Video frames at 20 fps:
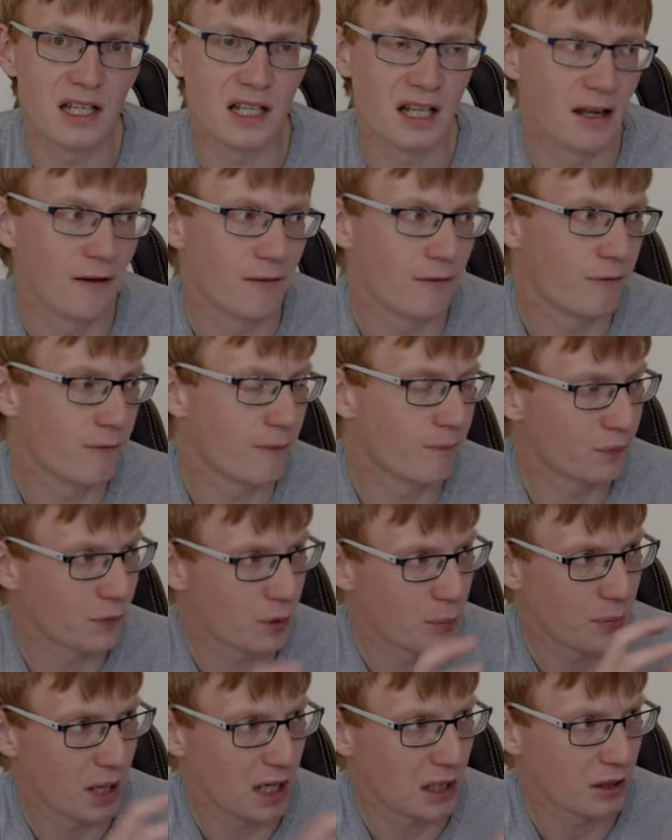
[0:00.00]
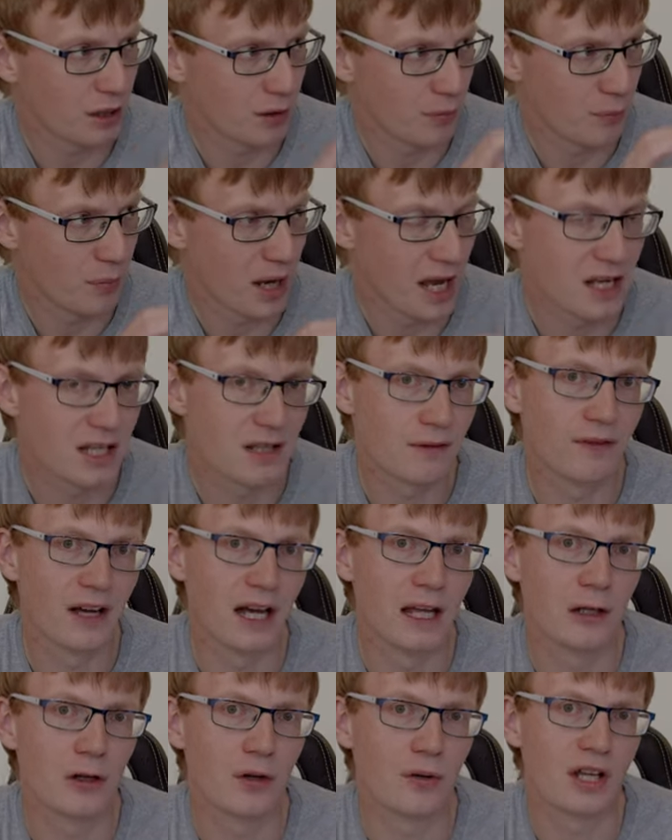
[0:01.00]
They've picked the best
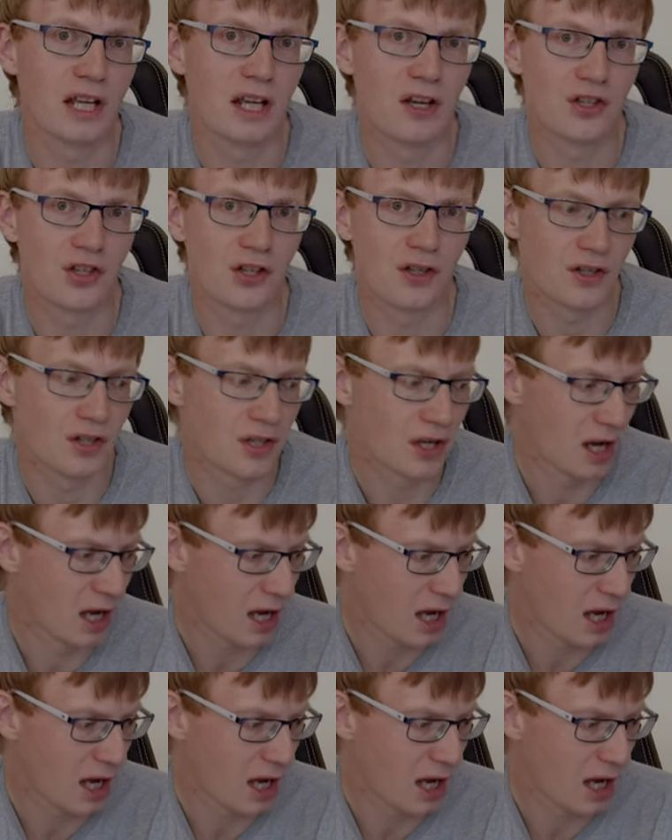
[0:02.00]
fan locations